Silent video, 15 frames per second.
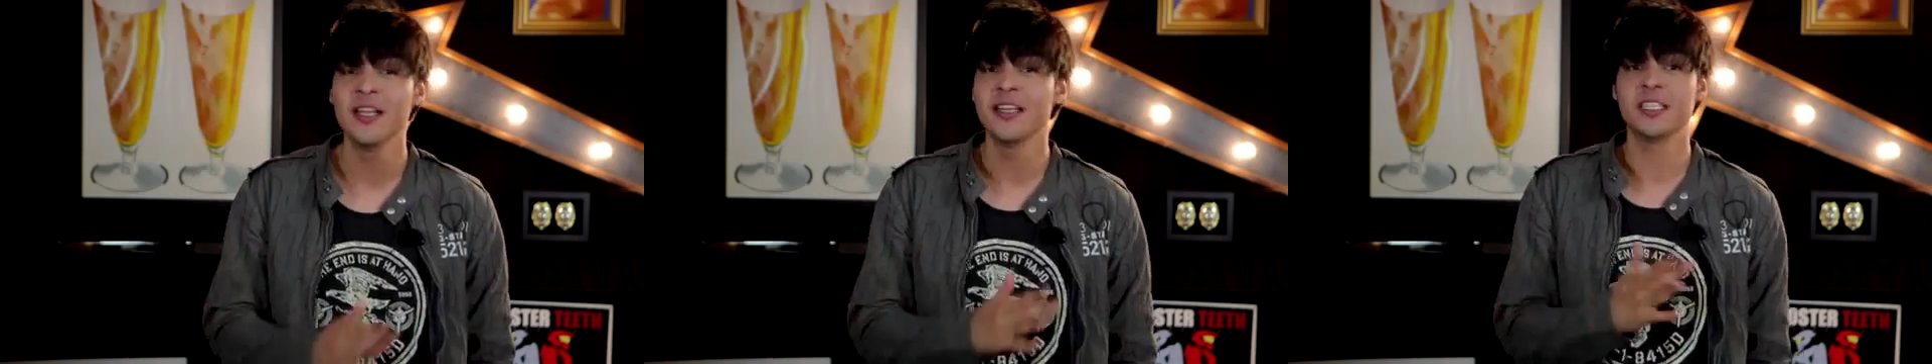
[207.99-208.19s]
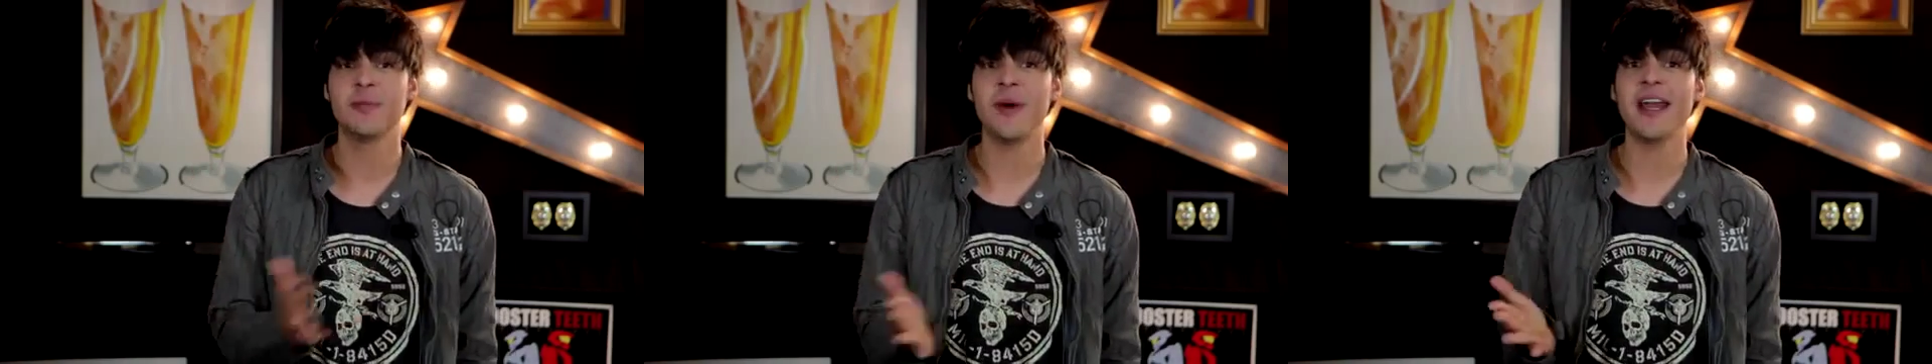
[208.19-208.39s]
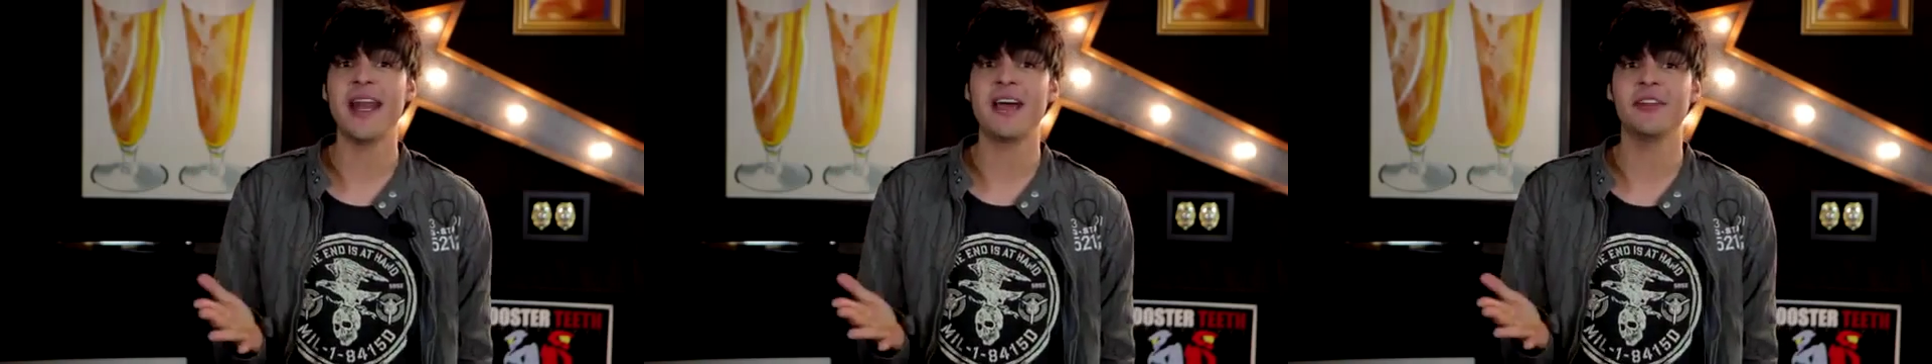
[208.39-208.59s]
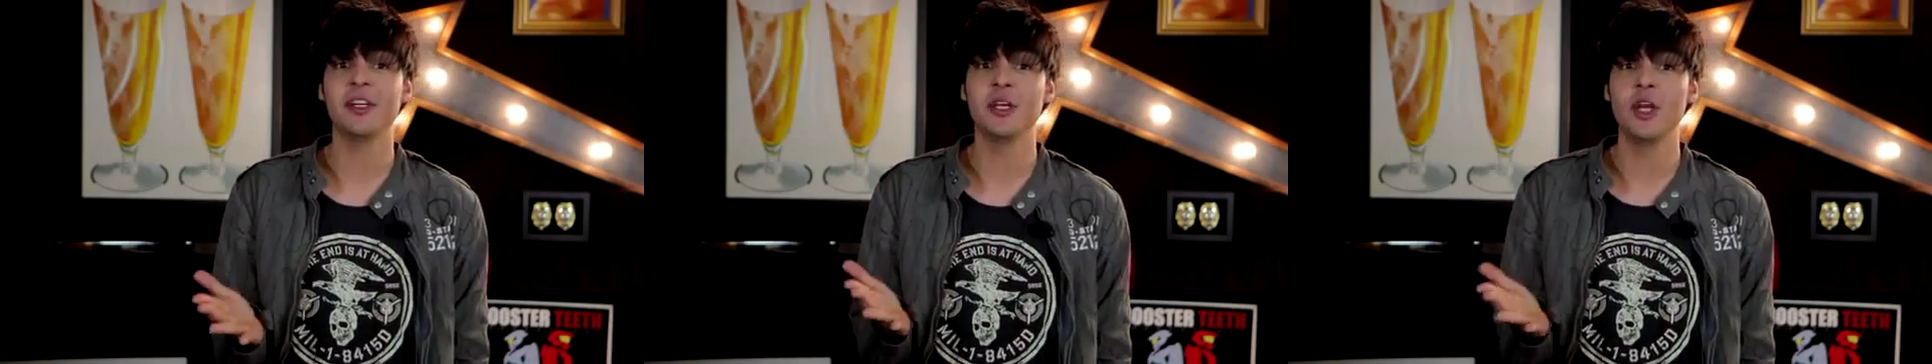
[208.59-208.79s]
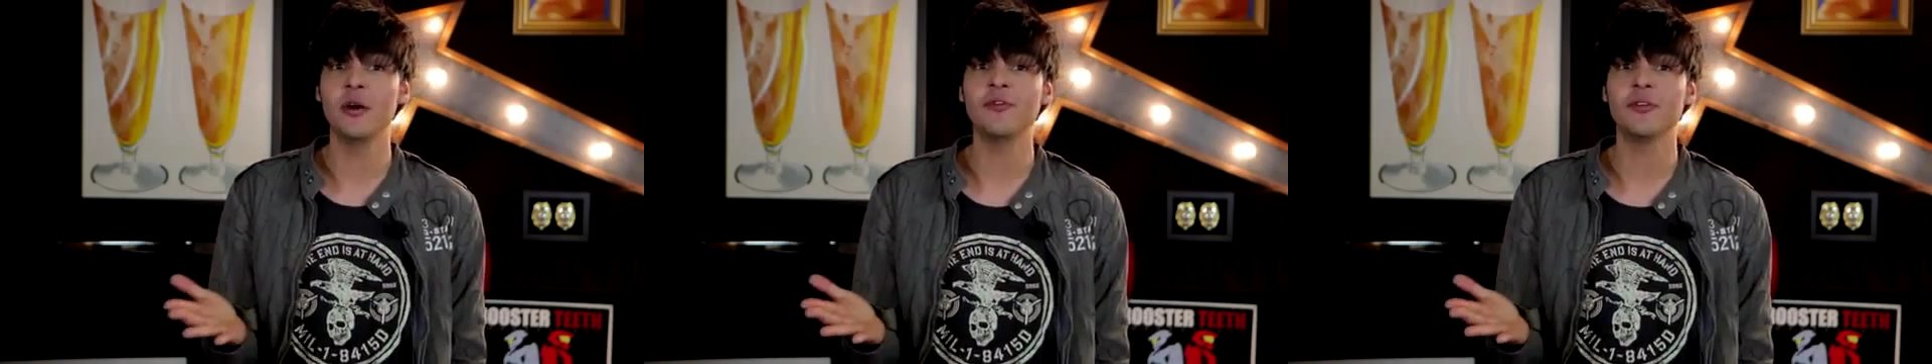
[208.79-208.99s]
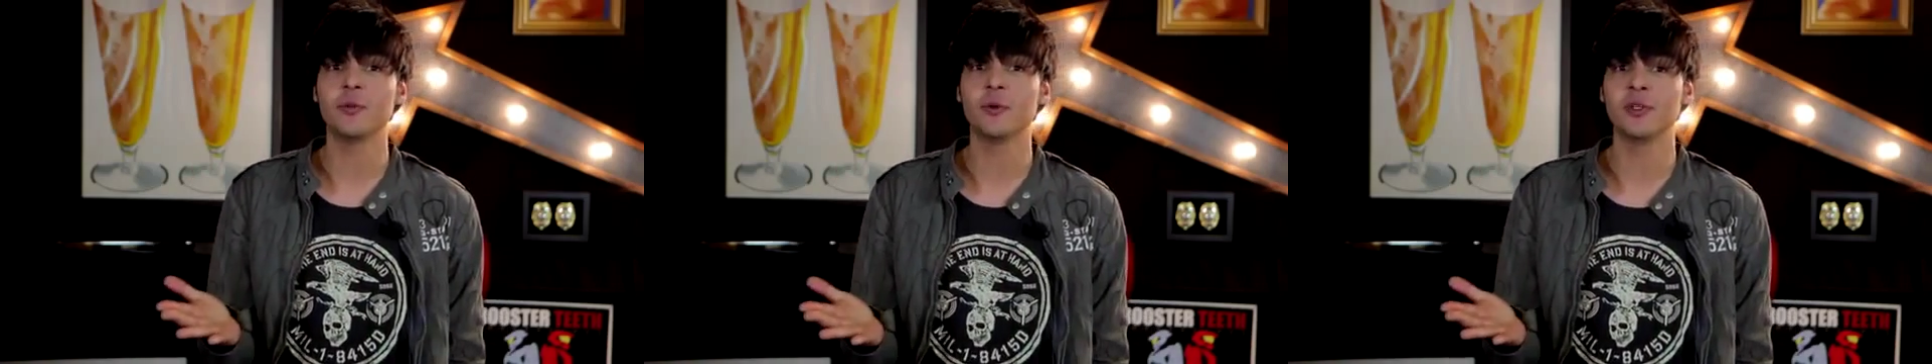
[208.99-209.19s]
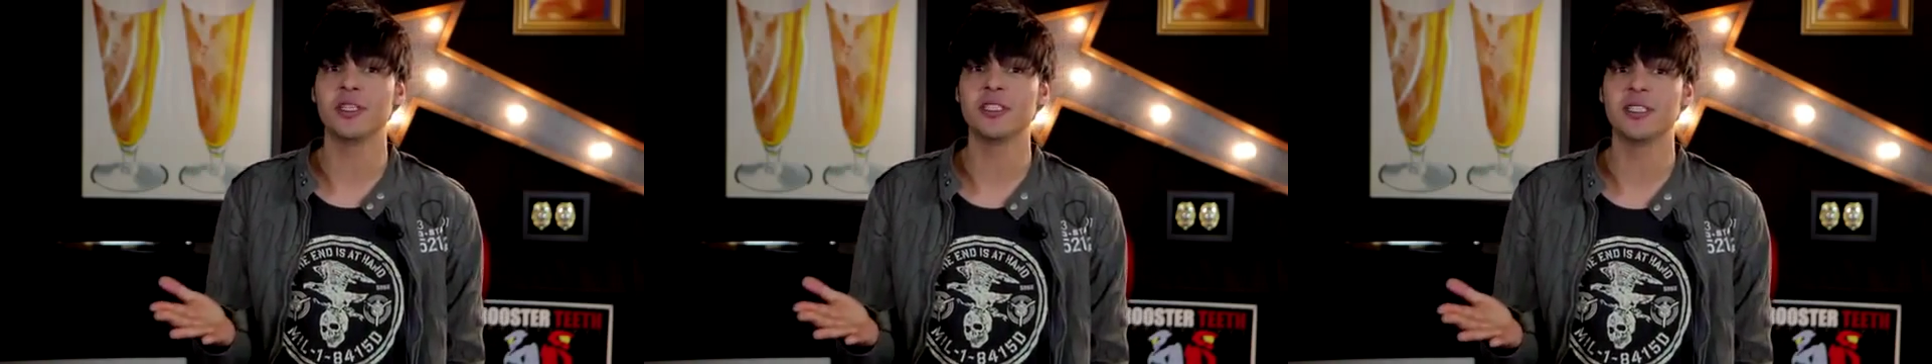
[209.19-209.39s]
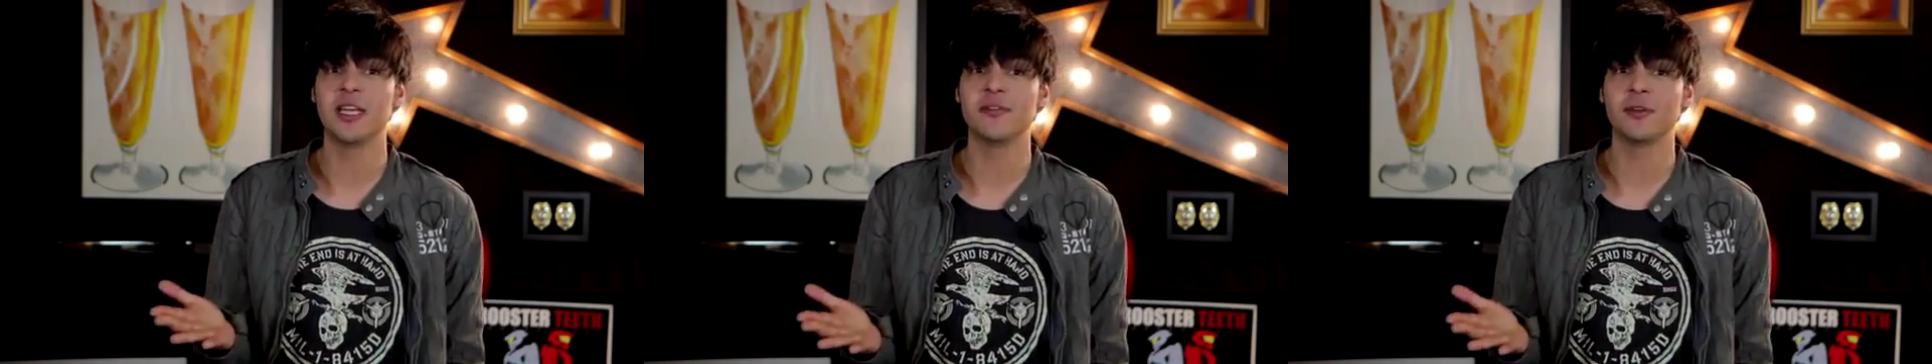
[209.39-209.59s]
despite having no firm
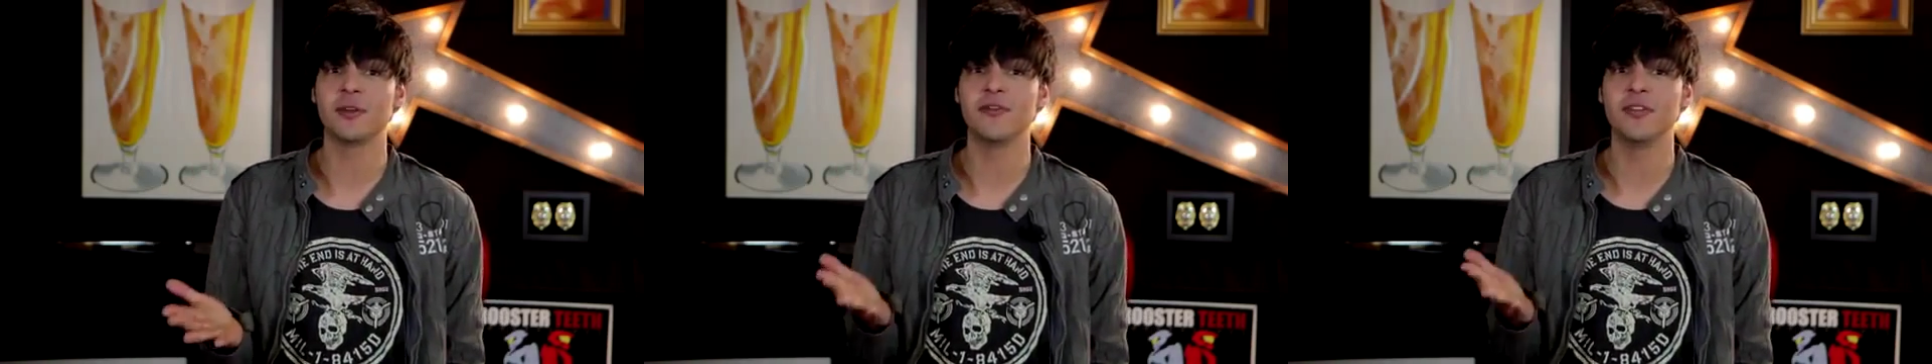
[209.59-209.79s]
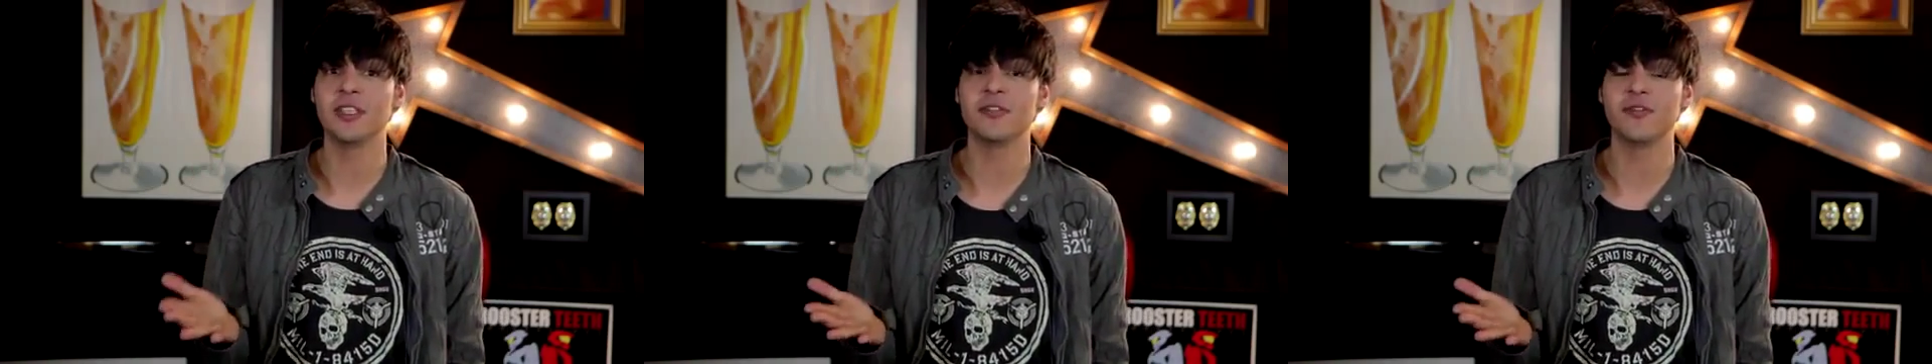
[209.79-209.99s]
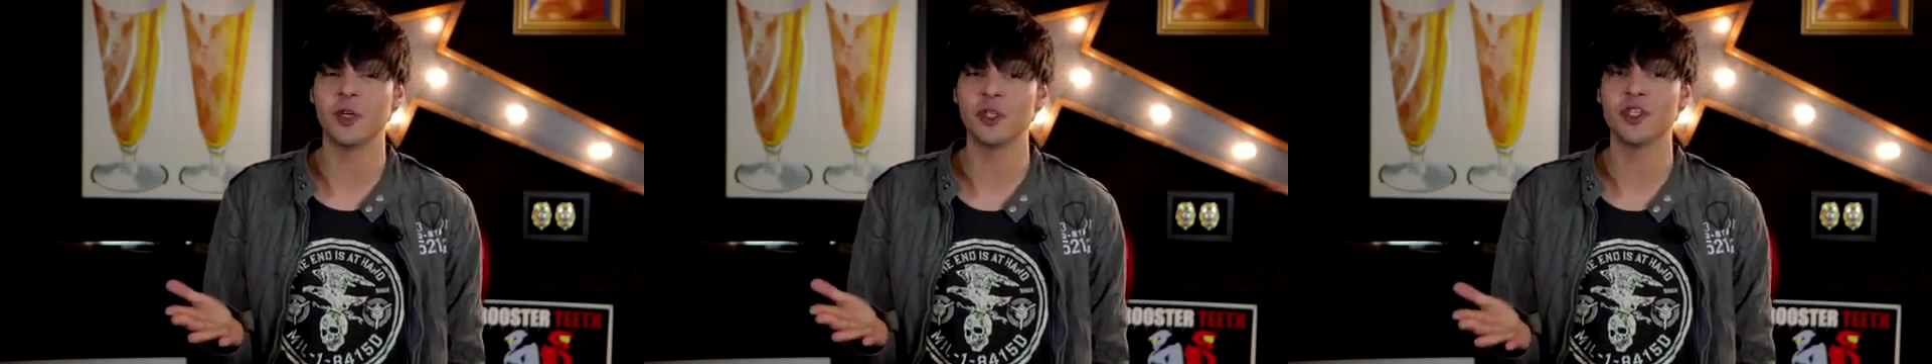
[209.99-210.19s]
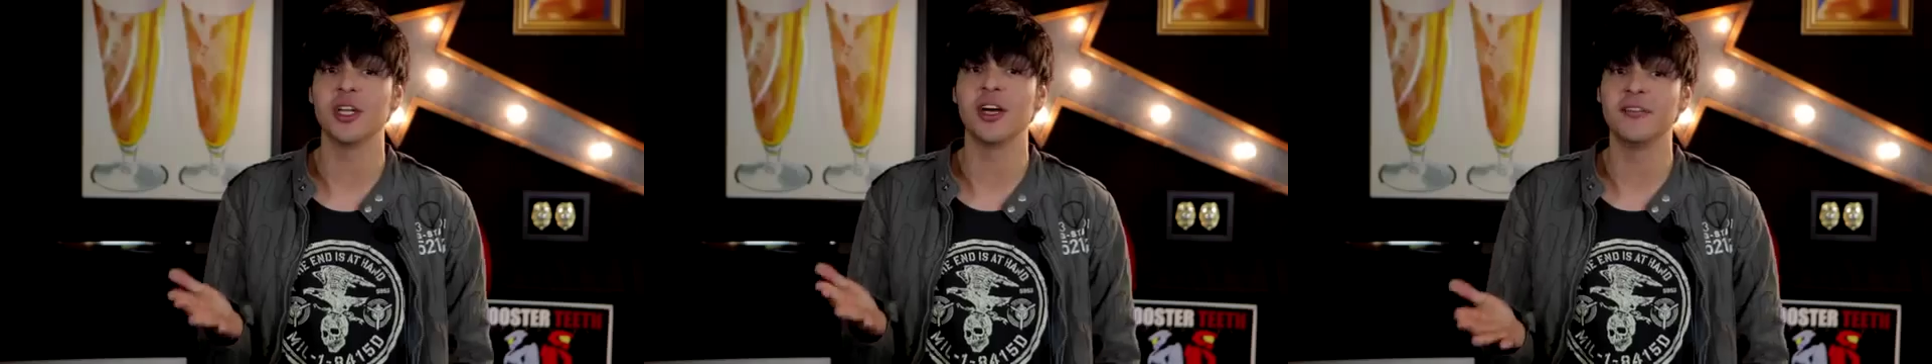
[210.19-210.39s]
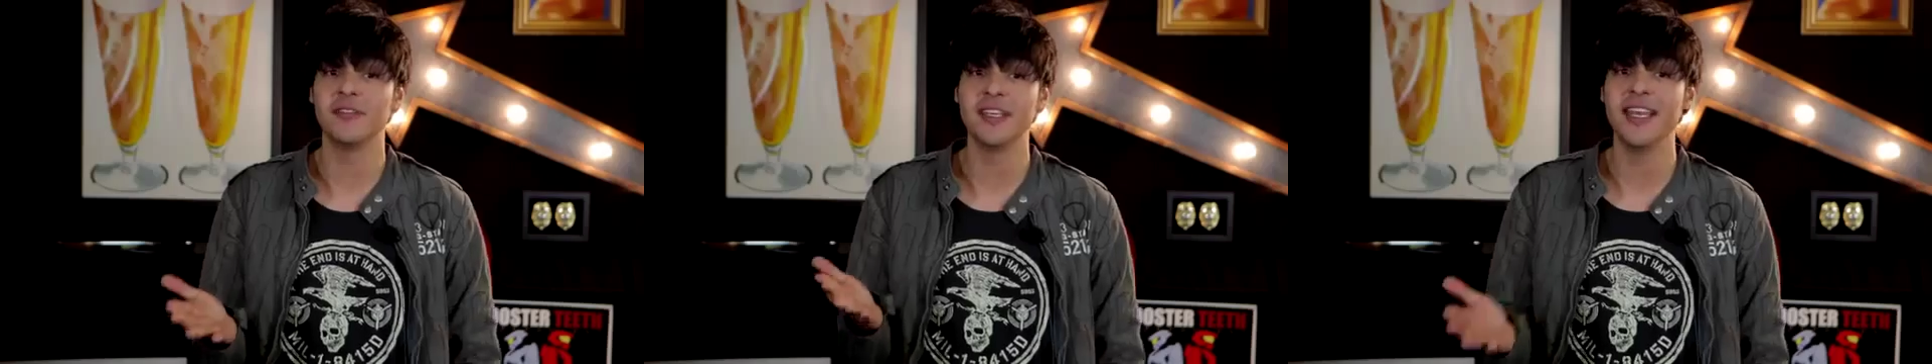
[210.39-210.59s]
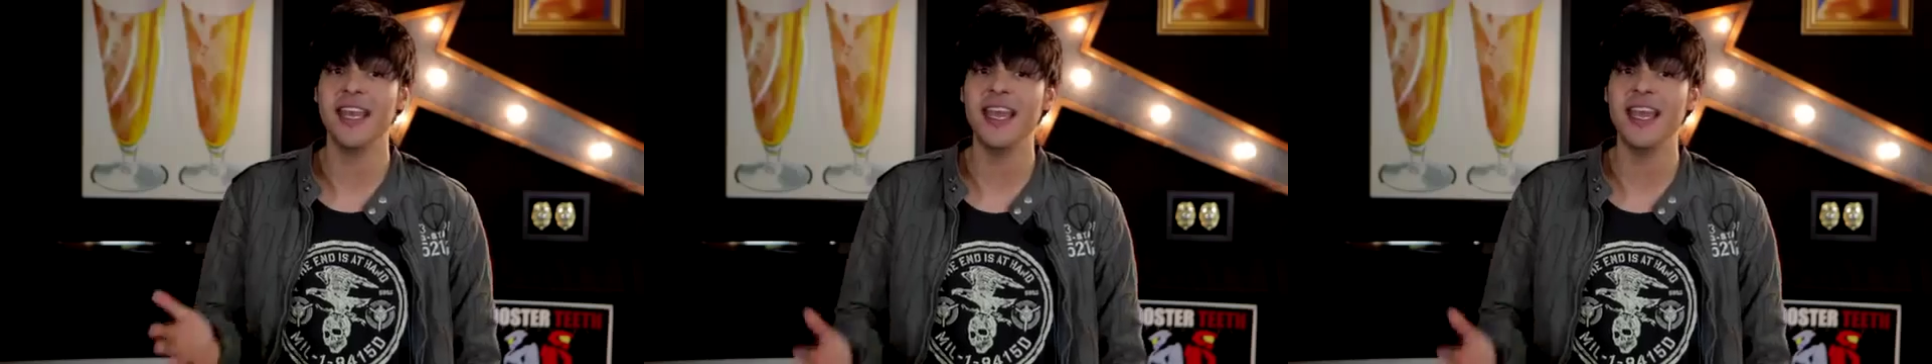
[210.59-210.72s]
release date for a finished version of the